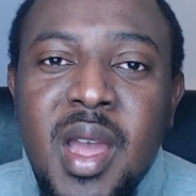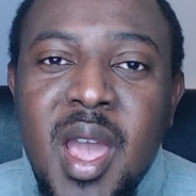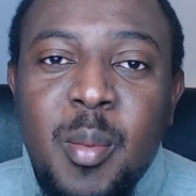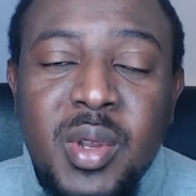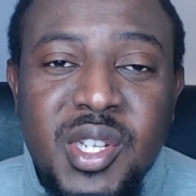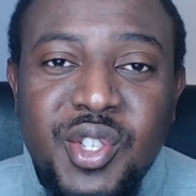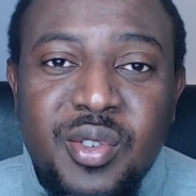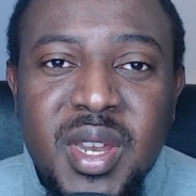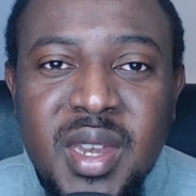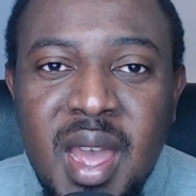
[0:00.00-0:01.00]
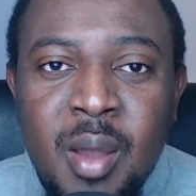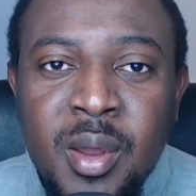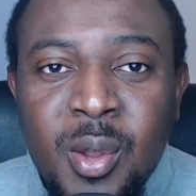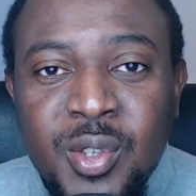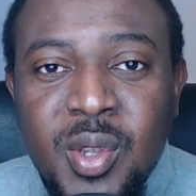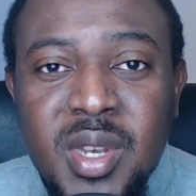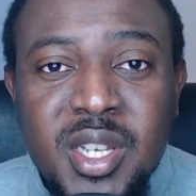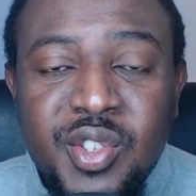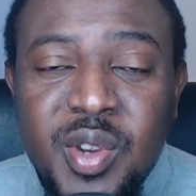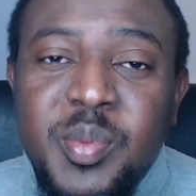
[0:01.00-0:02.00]
on the screen now and also in the
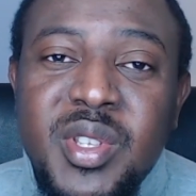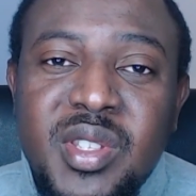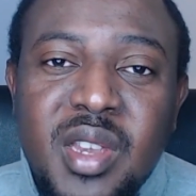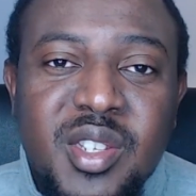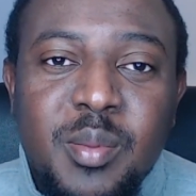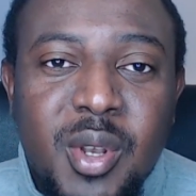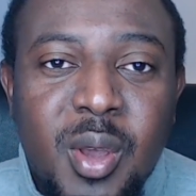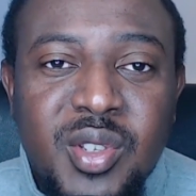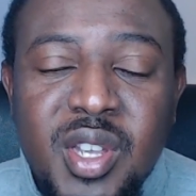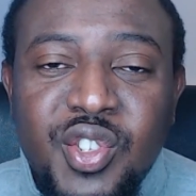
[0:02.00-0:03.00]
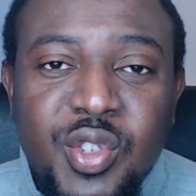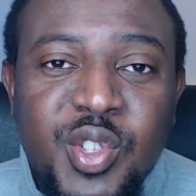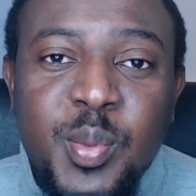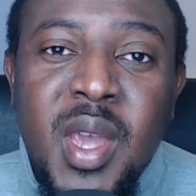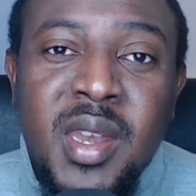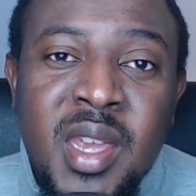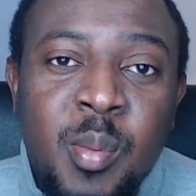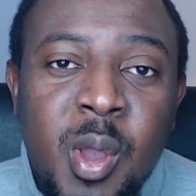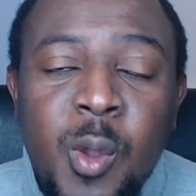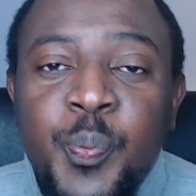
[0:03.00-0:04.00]
description section below. Just shoot me an
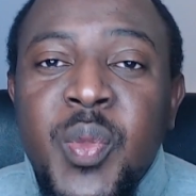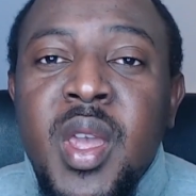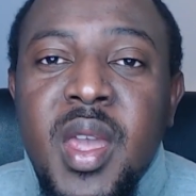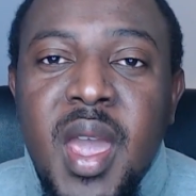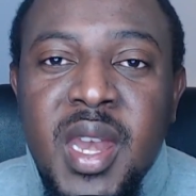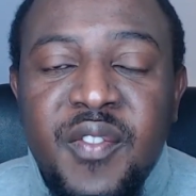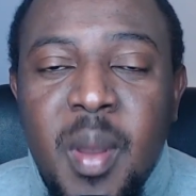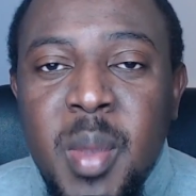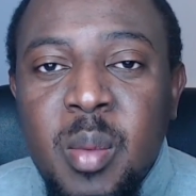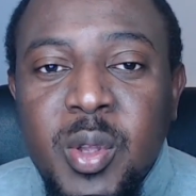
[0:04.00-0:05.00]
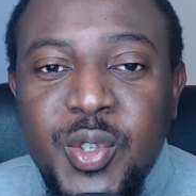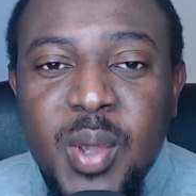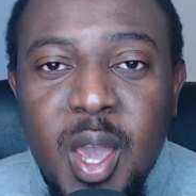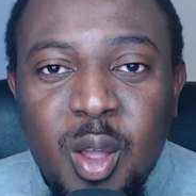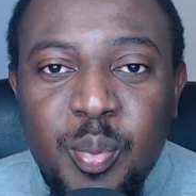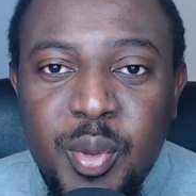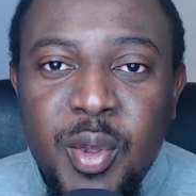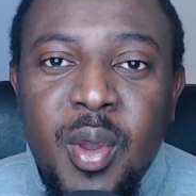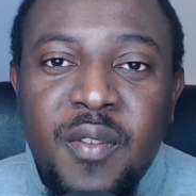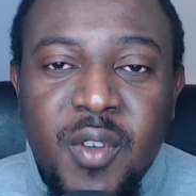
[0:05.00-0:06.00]
email, and if I'm able to help
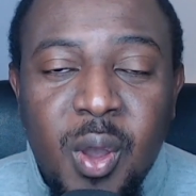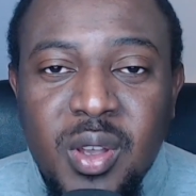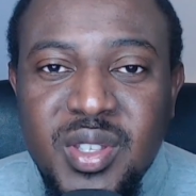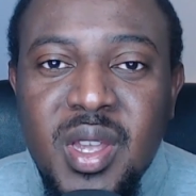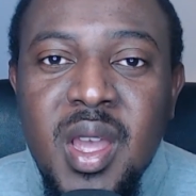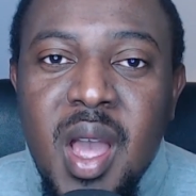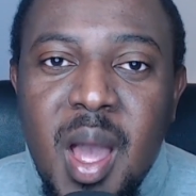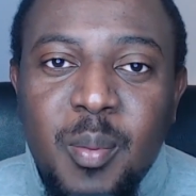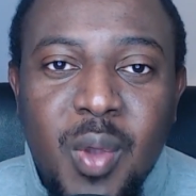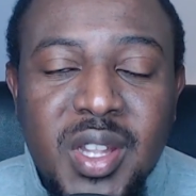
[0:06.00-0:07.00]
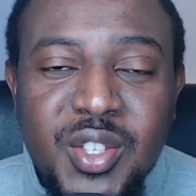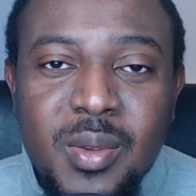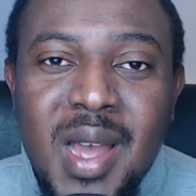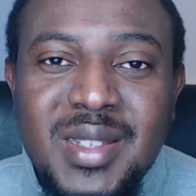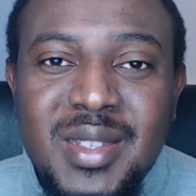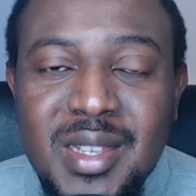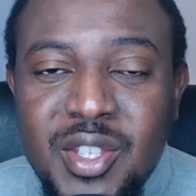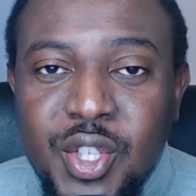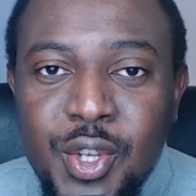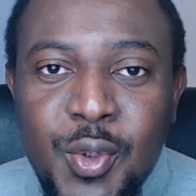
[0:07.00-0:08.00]
you, of course, I'm going to
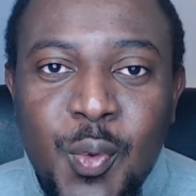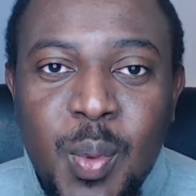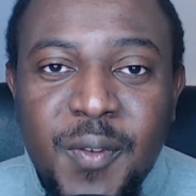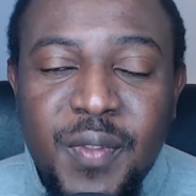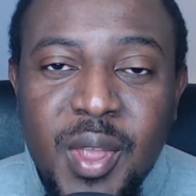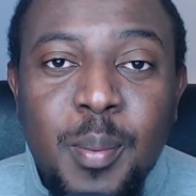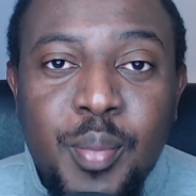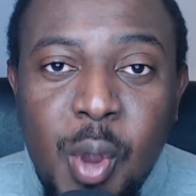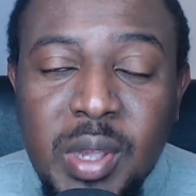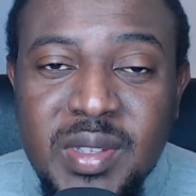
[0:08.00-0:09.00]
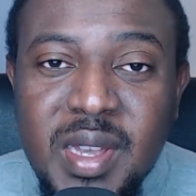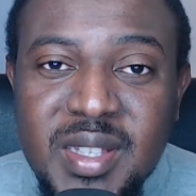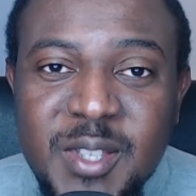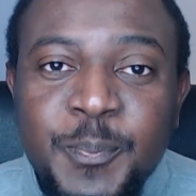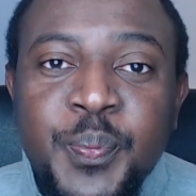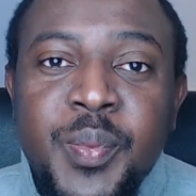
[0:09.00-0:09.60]
assist you with the process.